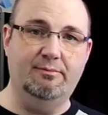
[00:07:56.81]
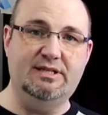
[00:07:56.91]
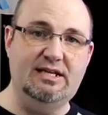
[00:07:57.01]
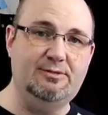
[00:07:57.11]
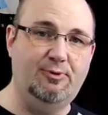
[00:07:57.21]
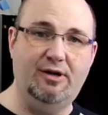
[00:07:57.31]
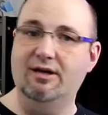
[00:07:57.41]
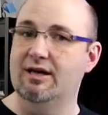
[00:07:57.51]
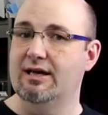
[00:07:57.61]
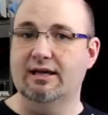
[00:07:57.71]
from
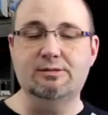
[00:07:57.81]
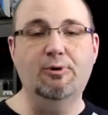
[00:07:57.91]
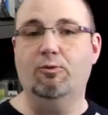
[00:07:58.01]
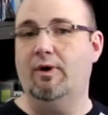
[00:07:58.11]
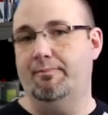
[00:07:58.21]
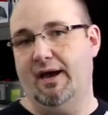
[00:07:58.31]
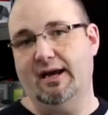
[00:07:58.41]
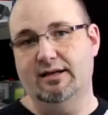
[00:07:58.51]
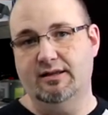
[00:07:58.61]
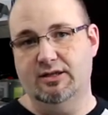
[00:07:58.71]
Teespring gets put right
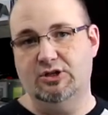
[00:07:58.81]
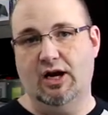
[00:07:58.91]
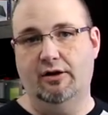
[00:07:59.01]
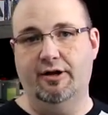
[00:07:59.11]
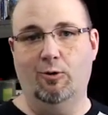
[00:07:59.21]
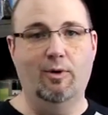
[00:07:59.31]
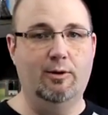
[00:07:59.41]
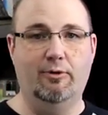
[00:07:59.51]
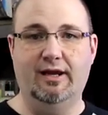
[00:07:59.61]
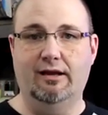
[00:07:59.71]
back into the channel here,
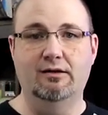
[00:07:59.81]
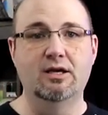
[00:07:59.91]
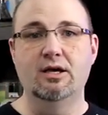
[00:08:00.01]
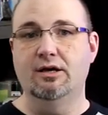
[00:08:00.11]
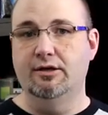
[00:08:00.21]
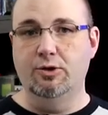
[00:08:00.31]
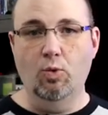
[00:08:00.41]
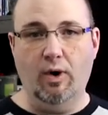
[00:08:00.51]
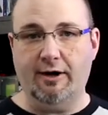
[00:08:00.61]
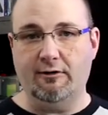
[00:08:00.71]
whether we're getting
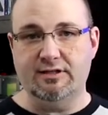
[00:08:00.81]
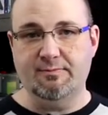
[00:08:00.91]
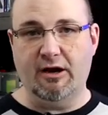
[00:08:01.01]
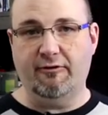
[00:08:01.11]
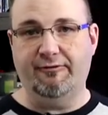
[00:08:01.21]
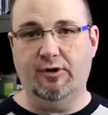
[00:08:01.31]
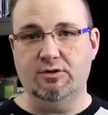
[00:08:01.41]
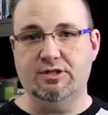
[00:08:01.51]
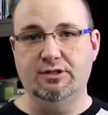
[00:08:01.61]
new wireless microphones,